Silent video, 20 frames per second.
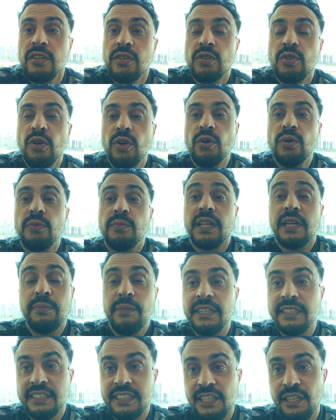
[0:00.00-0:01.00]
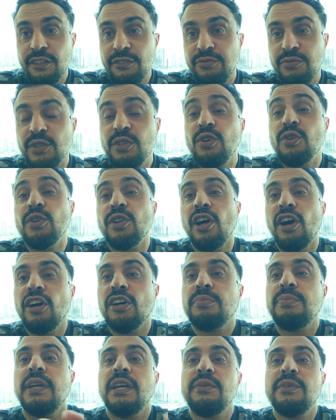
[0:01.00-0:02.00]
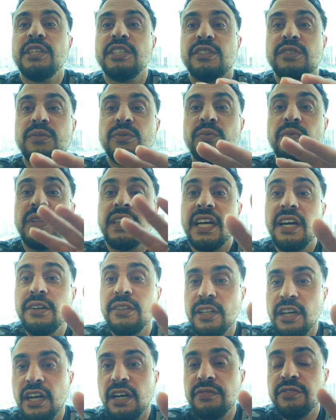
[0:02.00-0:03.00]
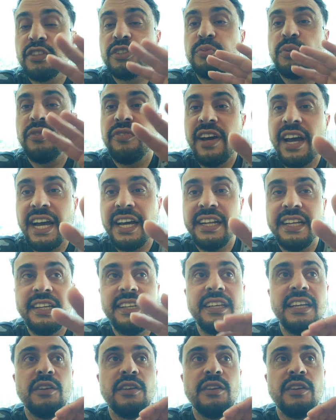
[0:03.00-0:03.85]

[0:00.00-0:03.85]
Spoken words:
go like myself. We go long periods without love because we've had it,